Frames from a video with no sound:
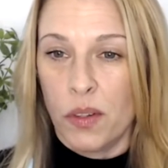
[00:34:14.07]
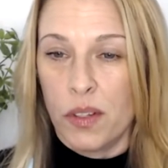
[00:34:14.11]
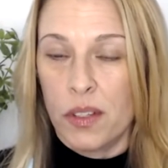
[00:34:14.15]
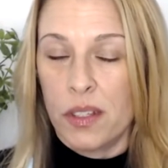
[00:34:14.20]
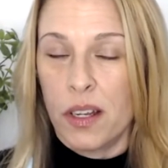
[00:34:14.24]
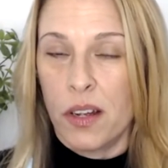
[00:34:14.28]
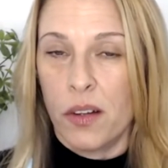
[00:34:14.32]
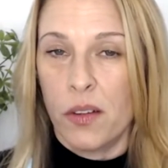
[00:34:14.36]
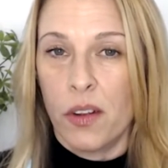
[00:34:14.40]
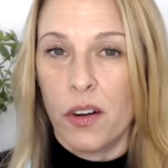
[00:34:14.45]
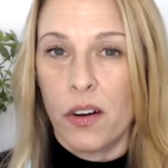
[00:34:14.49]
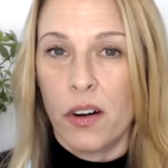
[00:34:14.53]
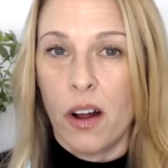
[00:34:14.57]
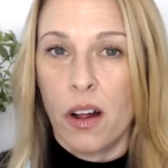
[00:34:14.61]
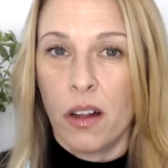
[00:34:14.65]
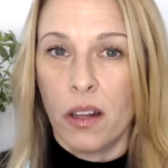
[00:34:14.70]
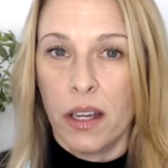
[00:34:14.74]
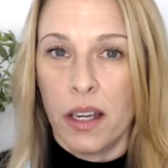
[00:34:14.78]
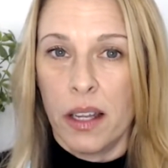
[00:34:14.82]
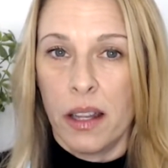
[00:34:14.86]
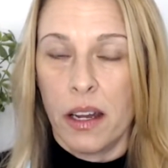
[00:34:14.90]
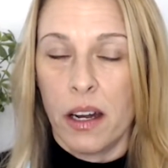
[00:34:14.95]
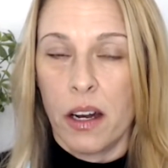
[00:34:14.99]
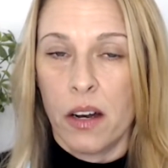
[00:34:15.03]
So they're all
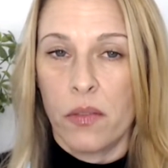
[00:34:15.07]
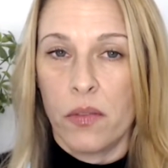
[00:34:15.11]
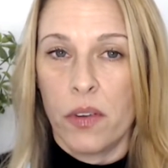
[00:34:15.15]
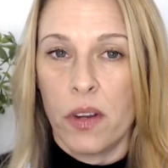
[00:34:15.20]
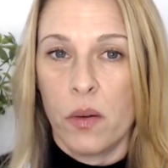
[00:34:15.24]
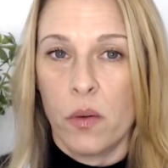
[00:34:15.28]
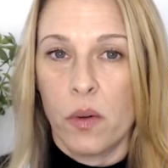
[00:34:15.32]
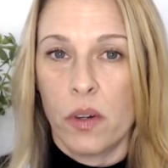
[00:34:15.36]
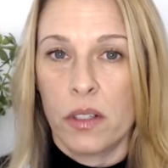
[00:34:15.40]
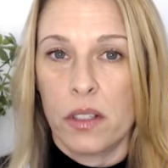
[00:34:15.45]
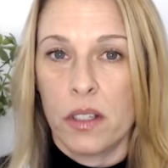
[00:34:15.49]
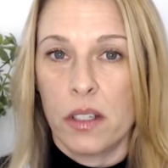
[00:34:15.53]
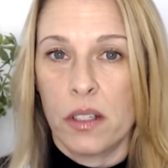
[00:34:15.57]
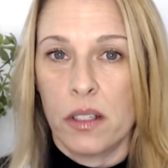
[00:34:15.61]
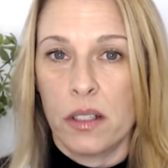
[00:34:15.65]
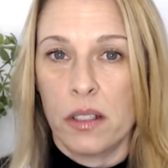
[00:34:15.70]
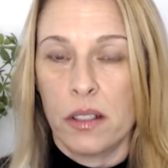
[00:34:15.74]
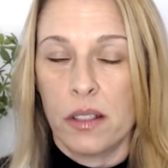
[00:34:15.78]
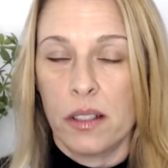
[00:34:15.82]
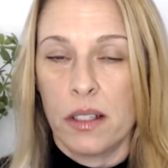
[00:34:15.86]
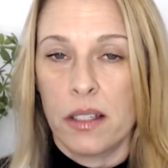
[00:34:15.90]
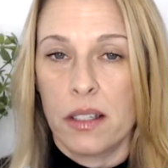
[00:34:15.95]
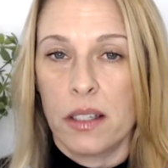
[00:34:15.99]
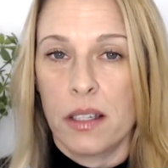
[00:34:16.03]
in there if you want to
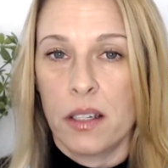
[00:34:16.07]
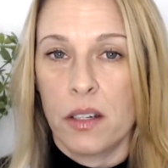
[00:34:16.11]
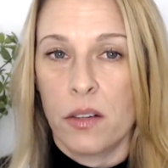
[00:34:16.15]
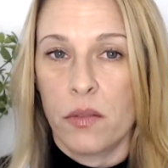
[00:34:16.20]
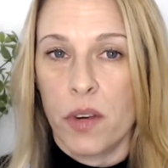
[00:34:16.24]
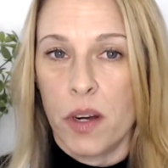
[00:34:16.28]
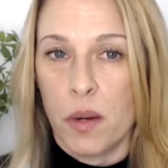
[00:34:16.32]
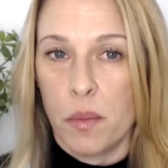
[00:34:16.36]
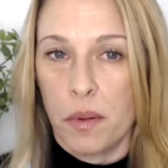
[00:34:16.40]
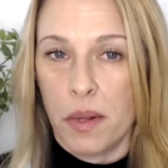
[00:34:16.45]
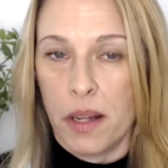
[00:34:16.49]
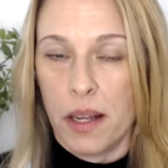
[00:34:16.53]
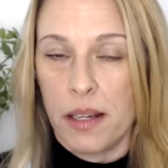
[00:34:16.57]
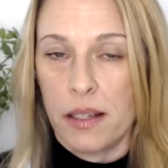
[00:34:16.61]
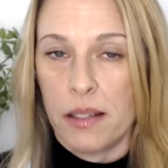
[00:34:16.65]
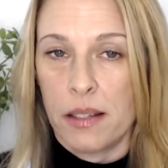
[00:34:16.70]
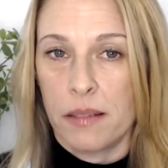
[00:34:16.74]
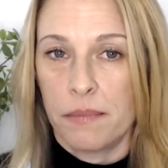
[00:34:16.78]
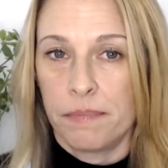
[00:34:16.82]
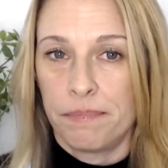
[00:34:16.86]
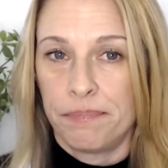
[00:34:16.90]
listen to replays.